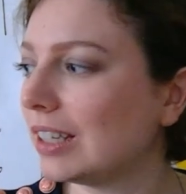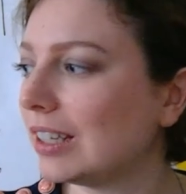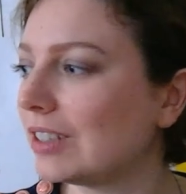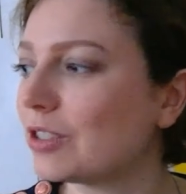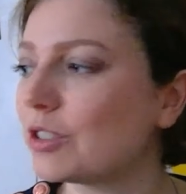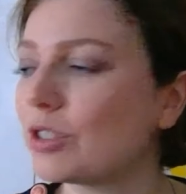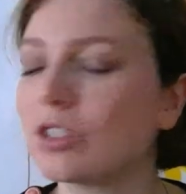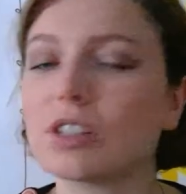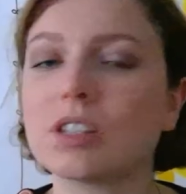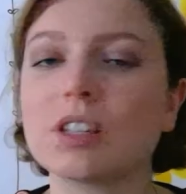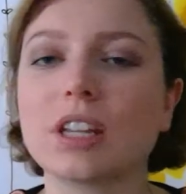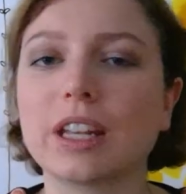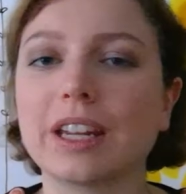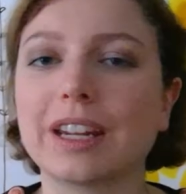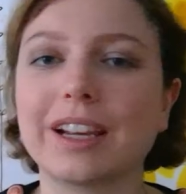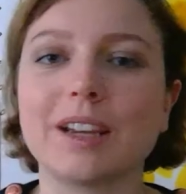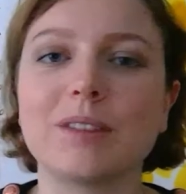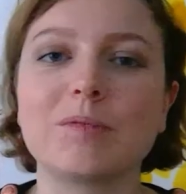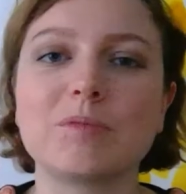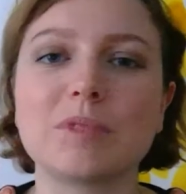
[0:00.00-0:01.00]
It's just,
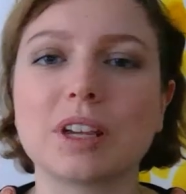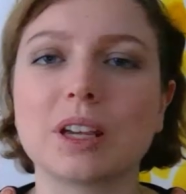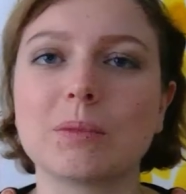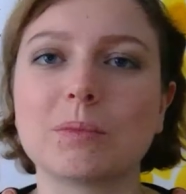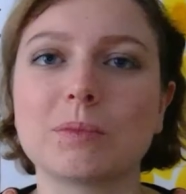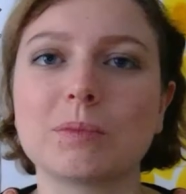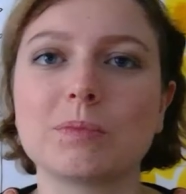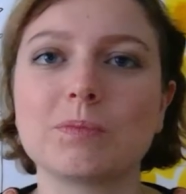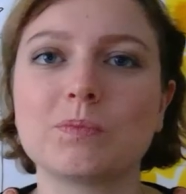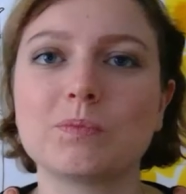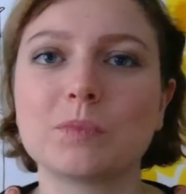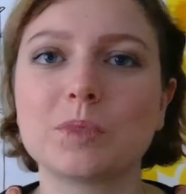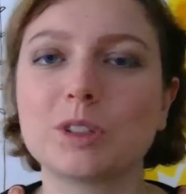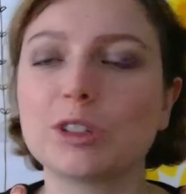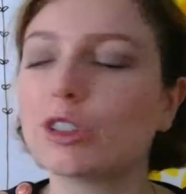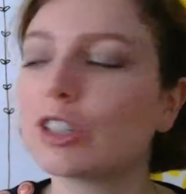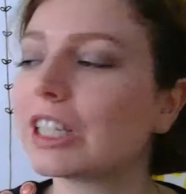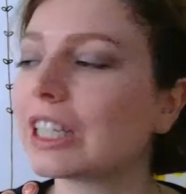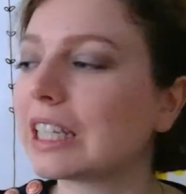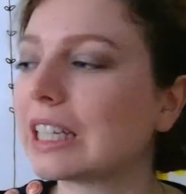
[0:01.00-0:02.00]
I'm
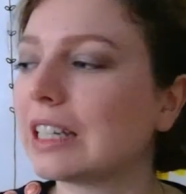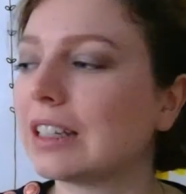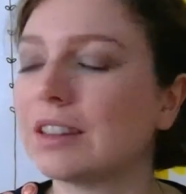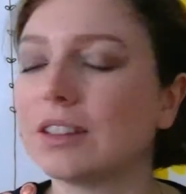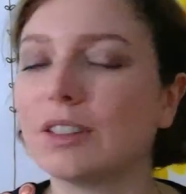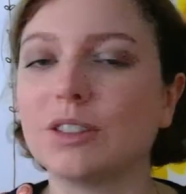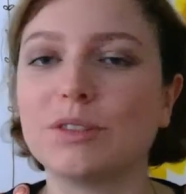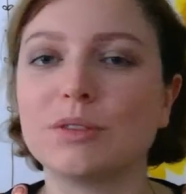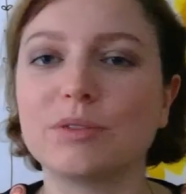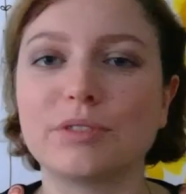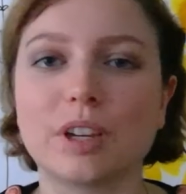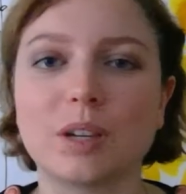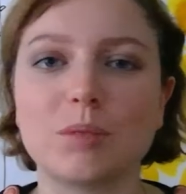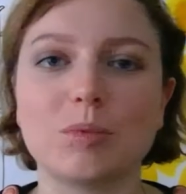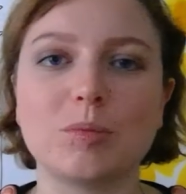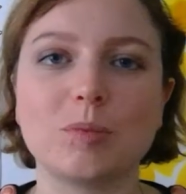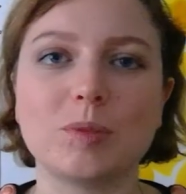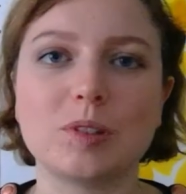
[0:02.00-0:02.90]
looking at the Fibre